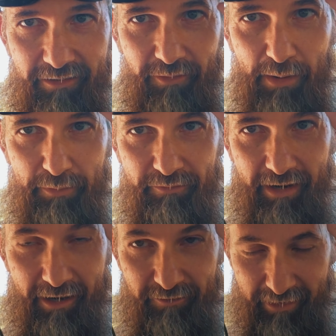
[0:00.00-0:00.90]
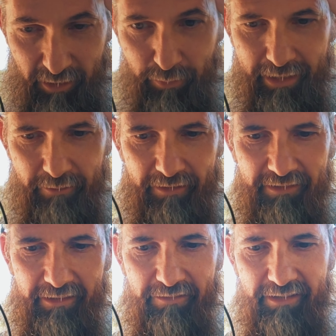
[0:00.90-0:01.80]
of rapid fire, so that'll be
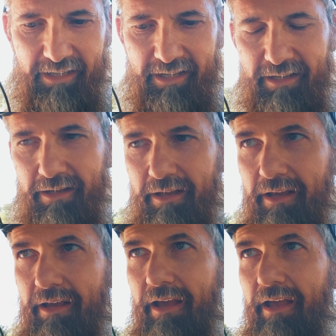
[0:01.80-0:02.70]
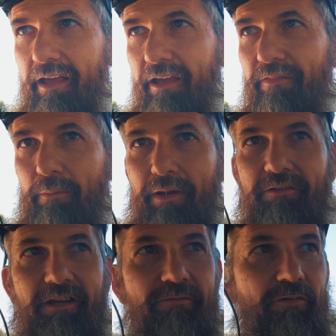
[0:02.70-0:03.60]
interesting to see if that makes
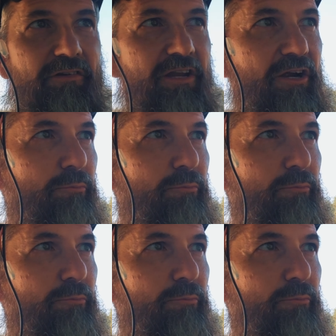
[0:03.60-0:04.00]
a difference here.